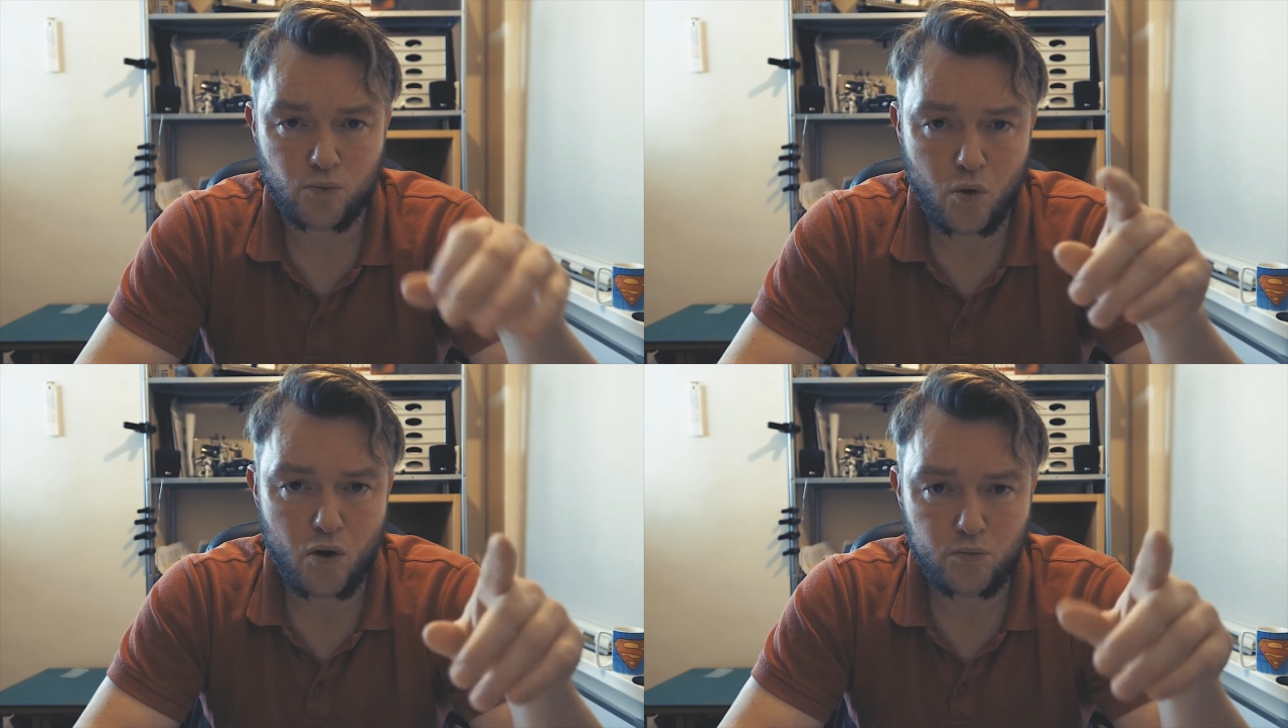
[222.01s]

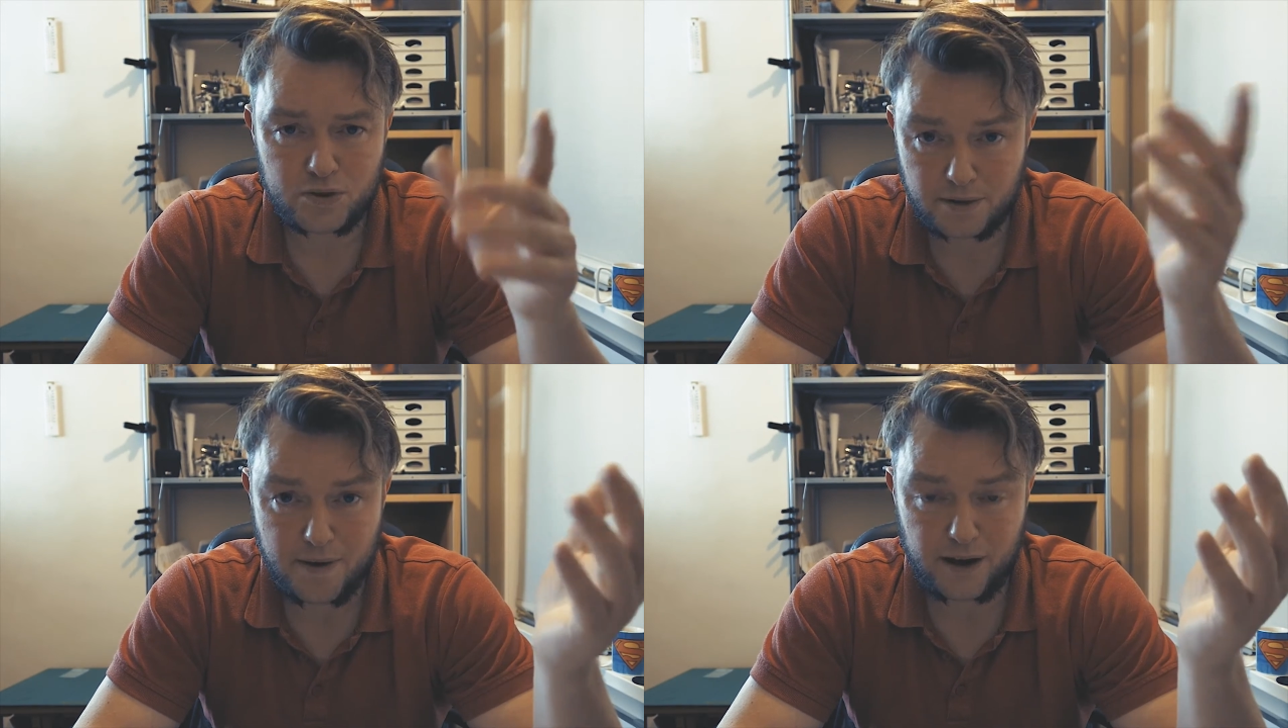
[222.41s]
One
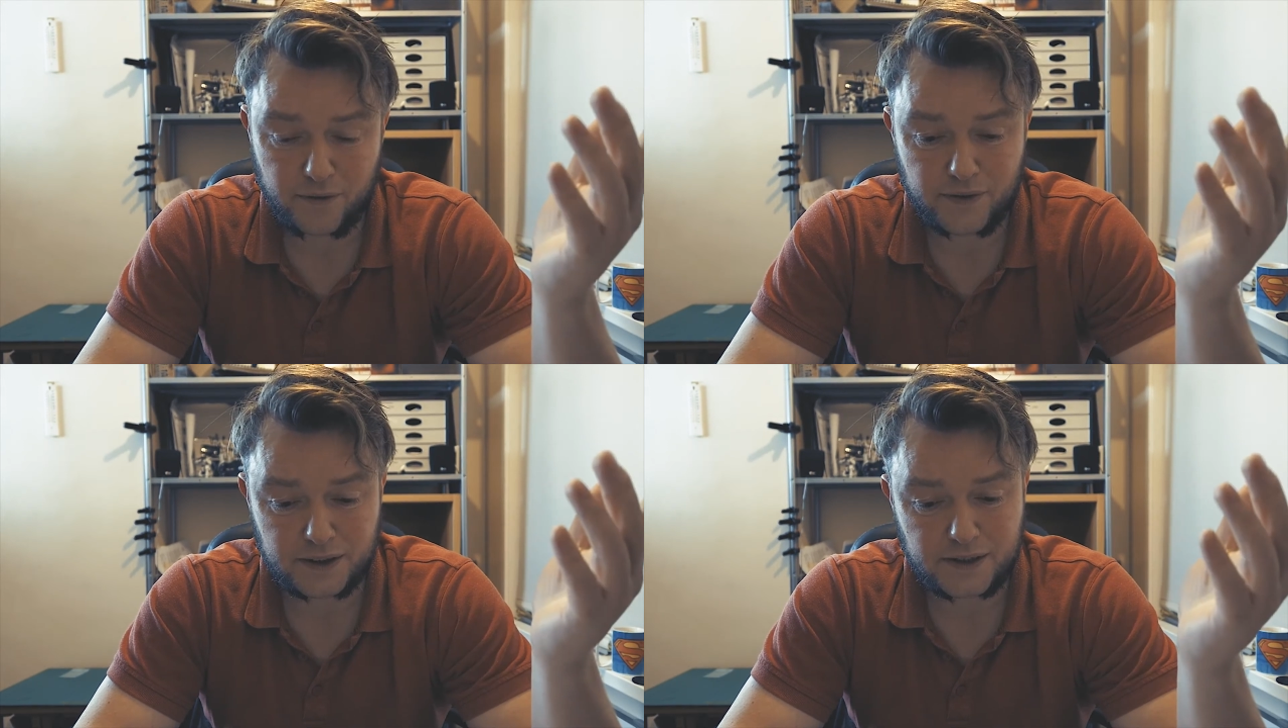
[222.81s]
was the
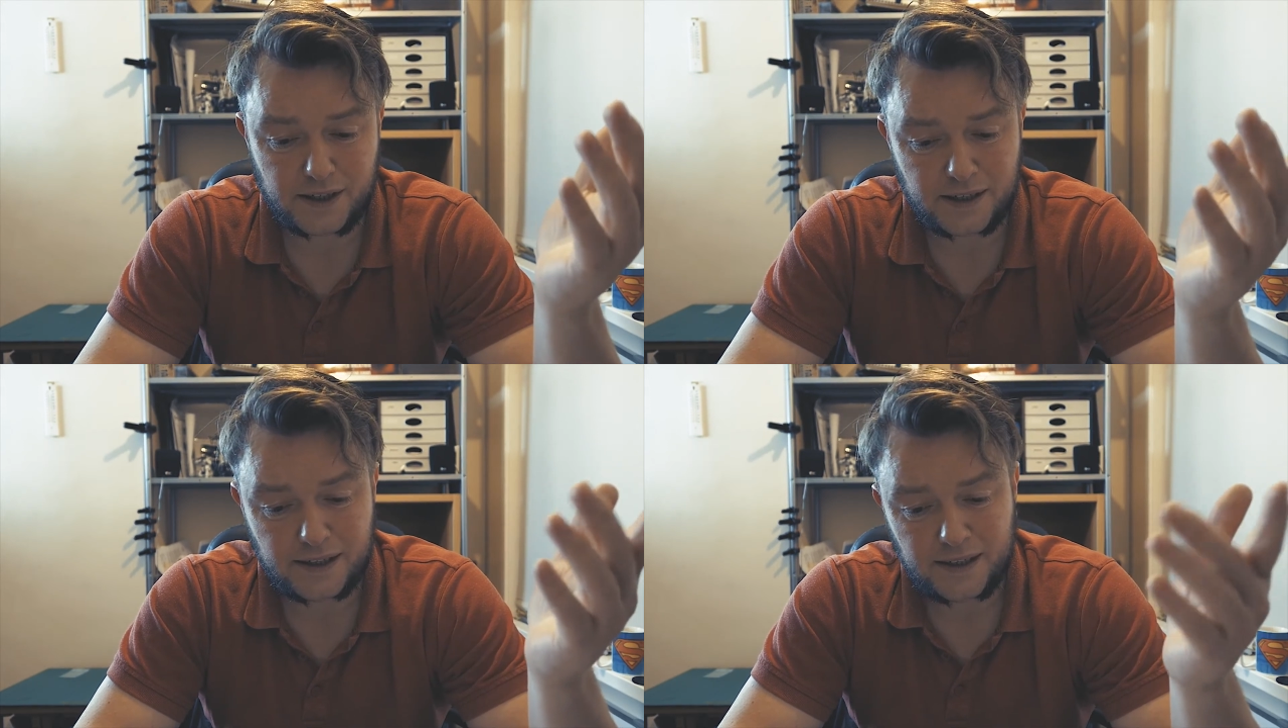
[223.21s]

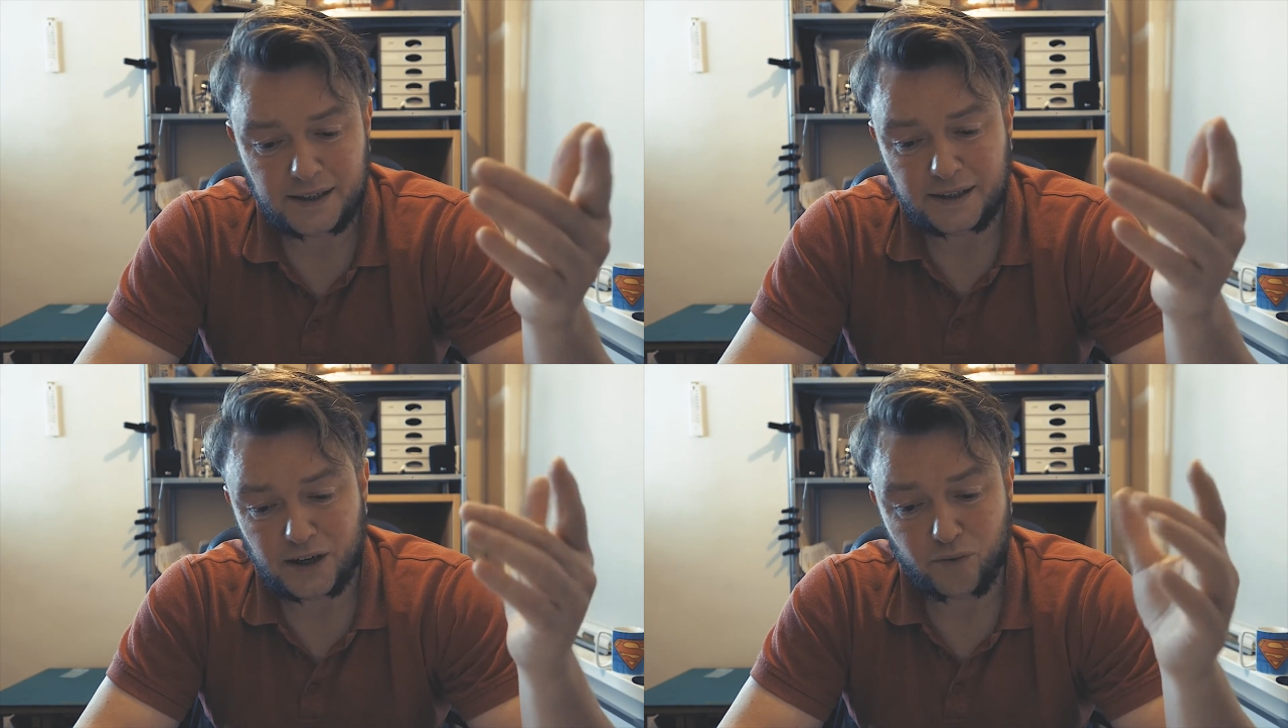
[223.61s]
Magfilter,
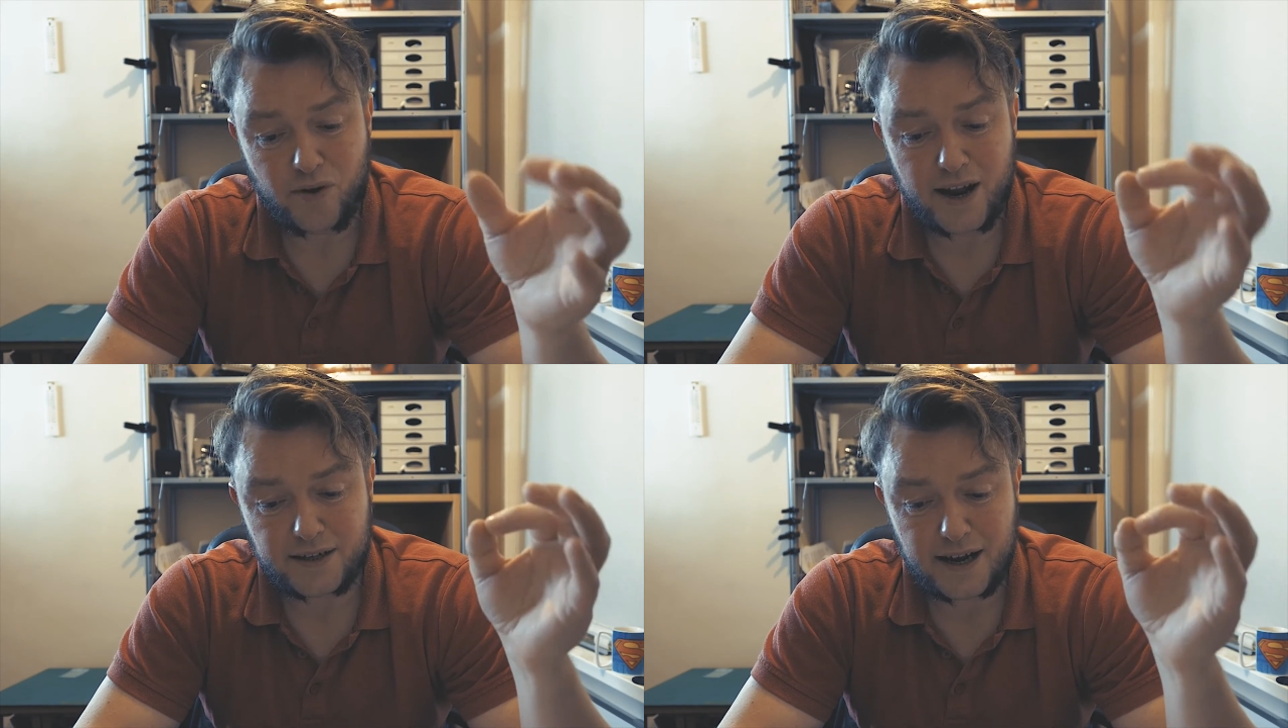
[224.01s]
a
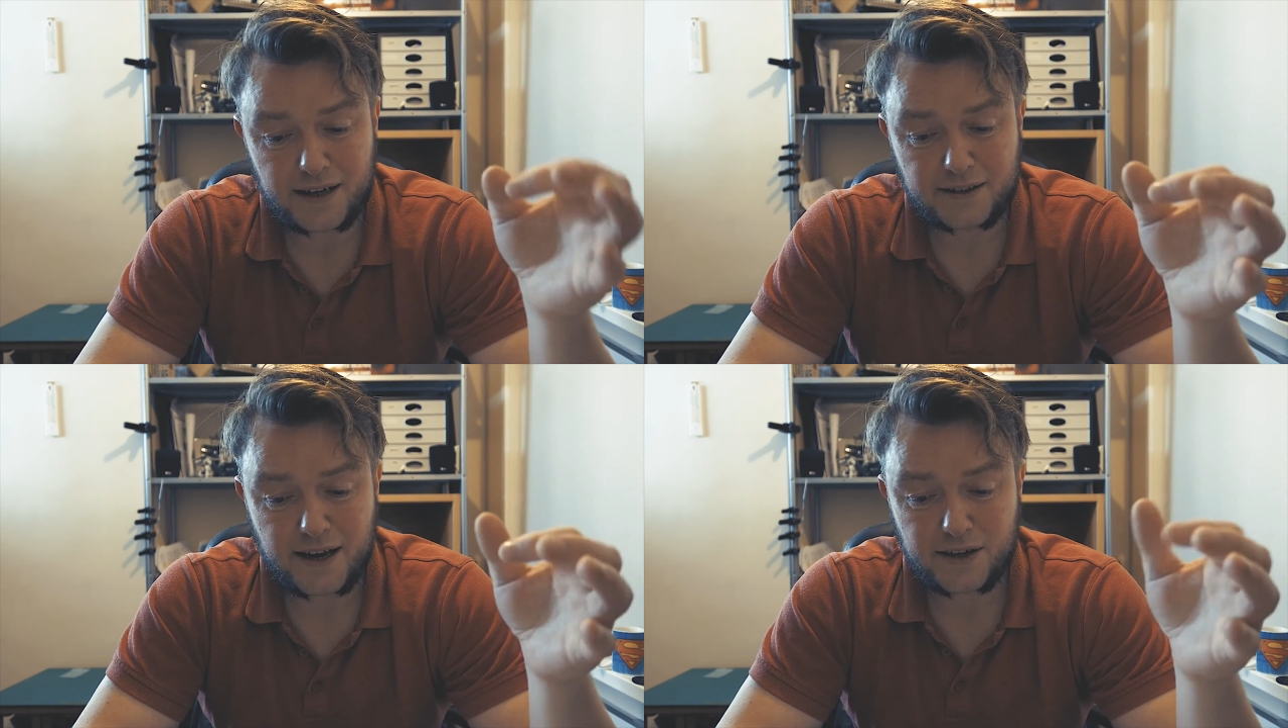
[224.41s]
red
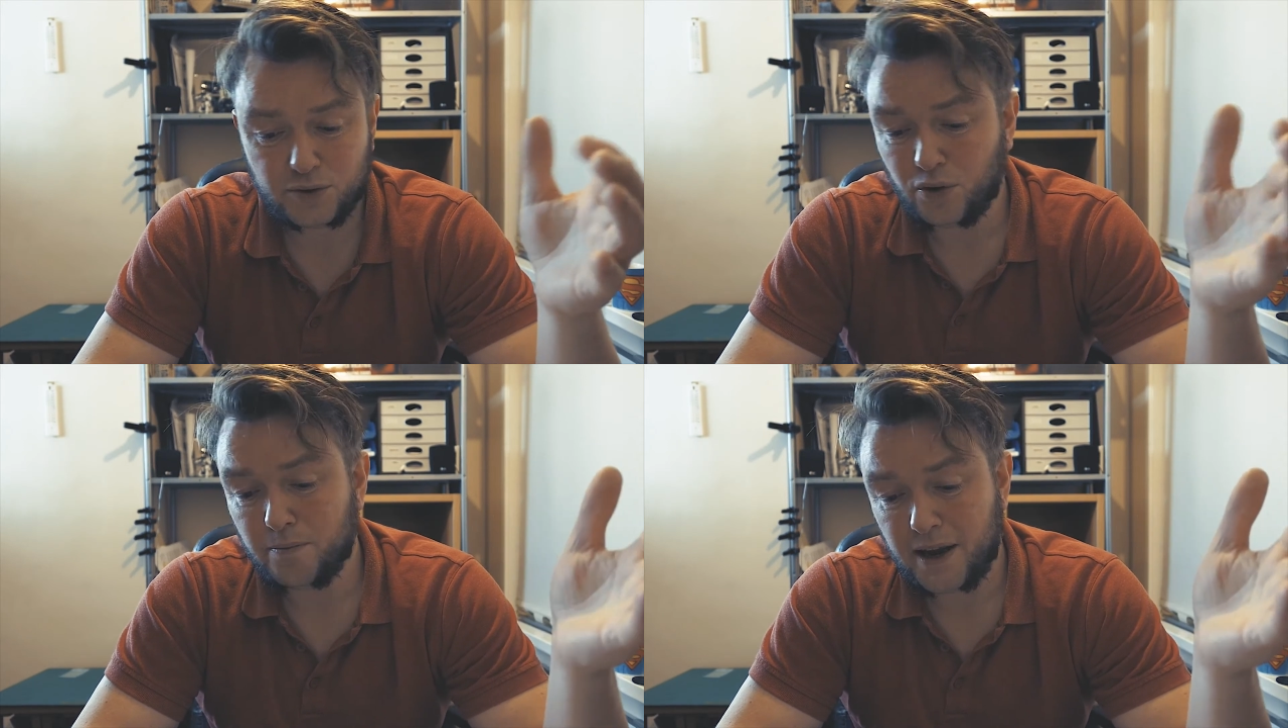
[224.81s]
anodized
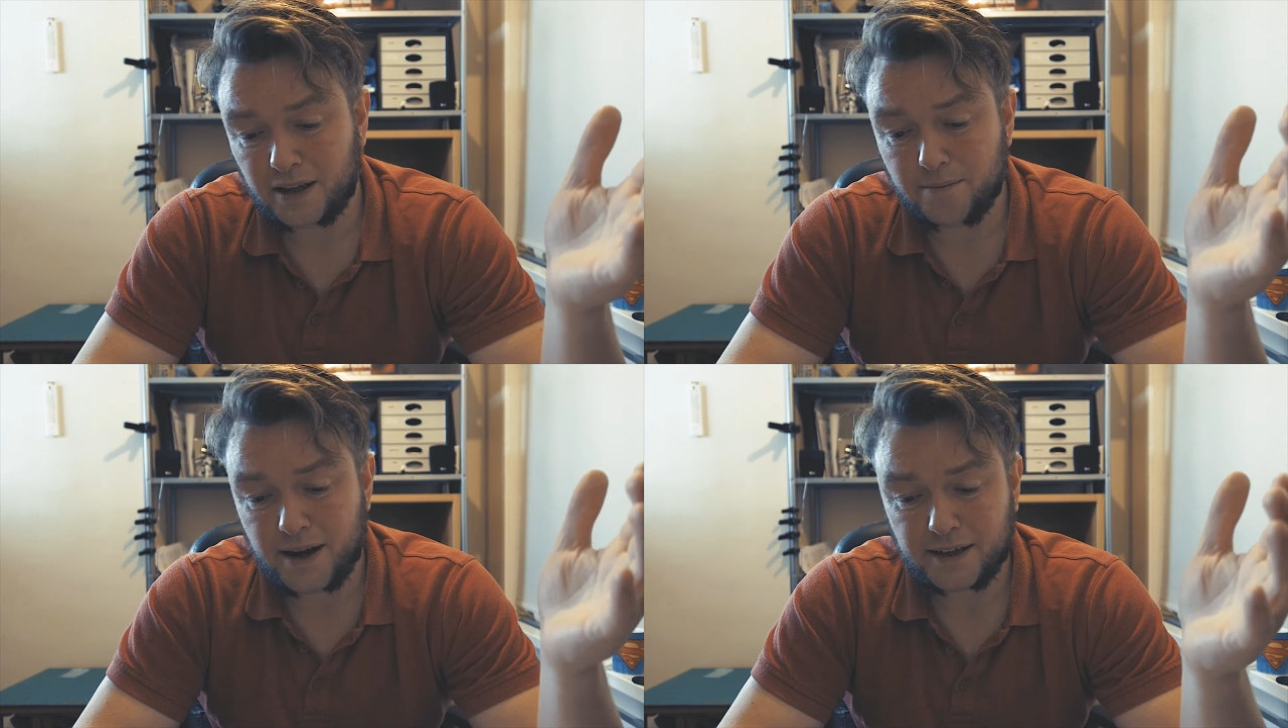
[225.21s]

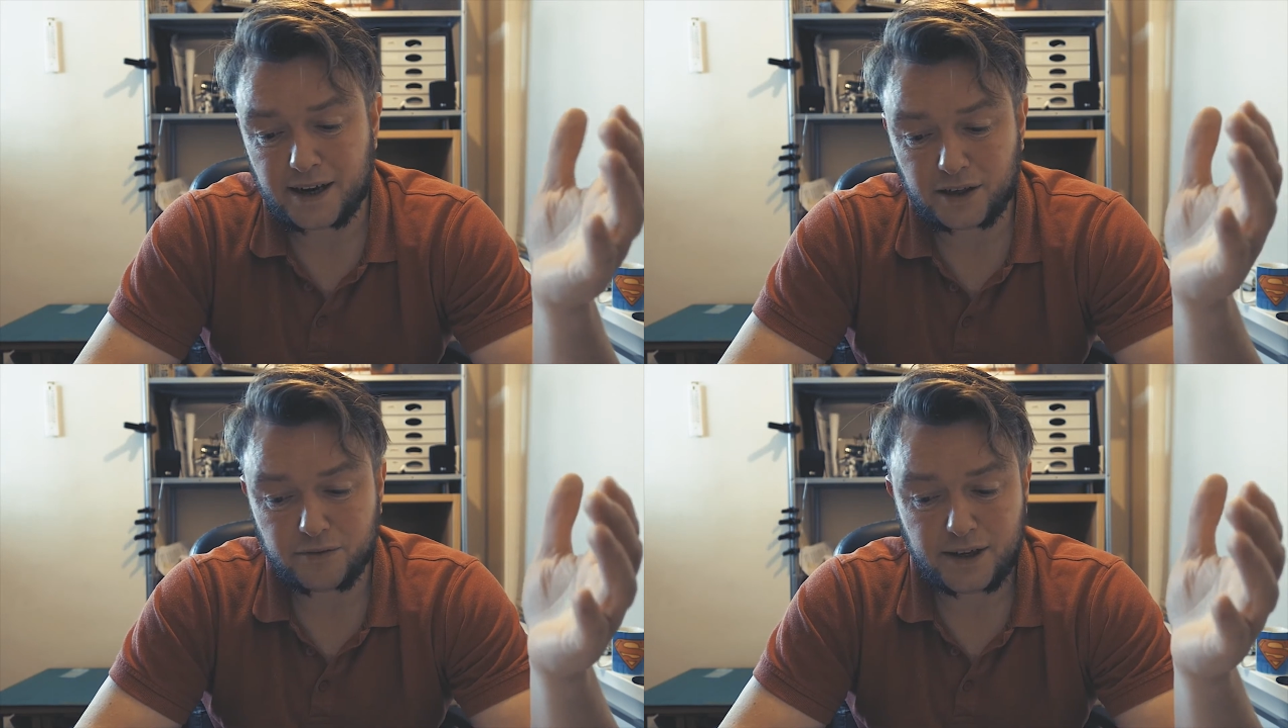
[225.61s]
all-metal
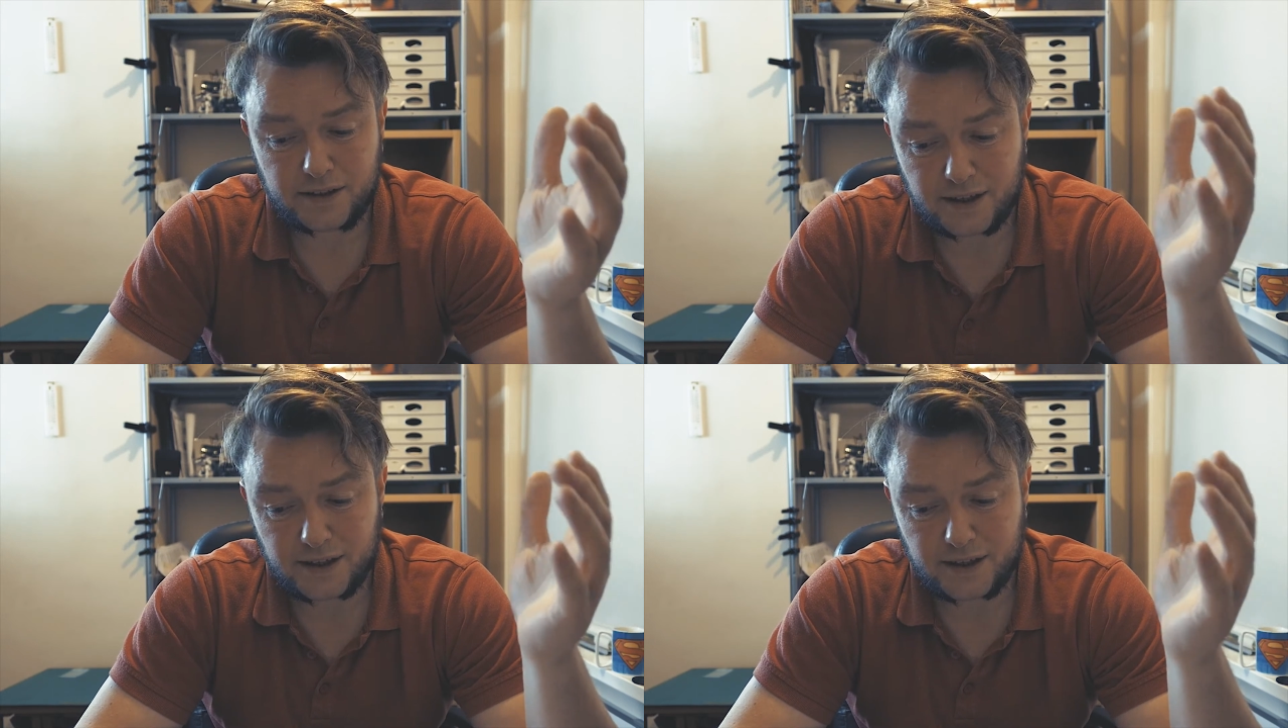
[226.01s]
magnetic ring